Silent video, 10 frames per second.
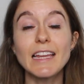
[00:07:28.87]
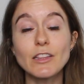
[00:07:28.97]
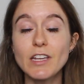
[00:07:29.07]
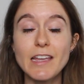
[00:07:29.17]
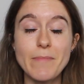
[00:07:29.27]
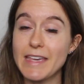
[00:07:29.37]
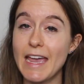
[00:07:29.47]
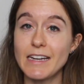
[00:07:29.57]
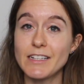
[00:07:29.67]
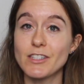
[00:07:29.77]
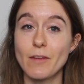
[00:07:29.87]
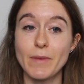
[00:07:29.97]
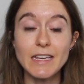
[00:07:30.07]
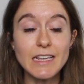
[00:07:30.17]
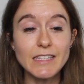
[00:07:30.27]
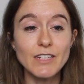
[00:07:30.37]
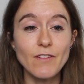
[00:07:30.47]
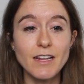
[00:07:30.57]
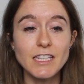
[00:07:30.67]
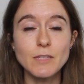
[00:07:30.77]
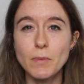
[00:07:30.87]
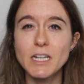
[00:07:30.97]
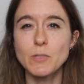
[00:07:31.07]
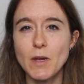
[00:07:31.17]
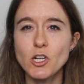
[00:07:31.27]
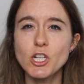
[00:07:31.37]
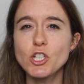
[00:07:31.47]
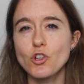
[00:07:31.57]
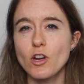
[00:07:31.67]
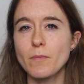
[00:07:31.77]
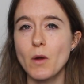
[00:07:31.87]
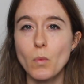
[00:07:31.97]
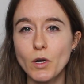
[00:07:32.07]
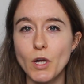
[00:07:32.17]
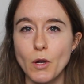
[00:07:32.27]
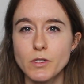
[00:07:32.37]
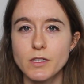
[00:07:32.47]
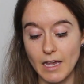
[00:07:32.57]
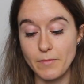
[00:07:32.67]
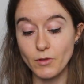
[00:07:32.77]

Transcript: like looking at my cadence on my easy runs, but especially during my workouts. I'm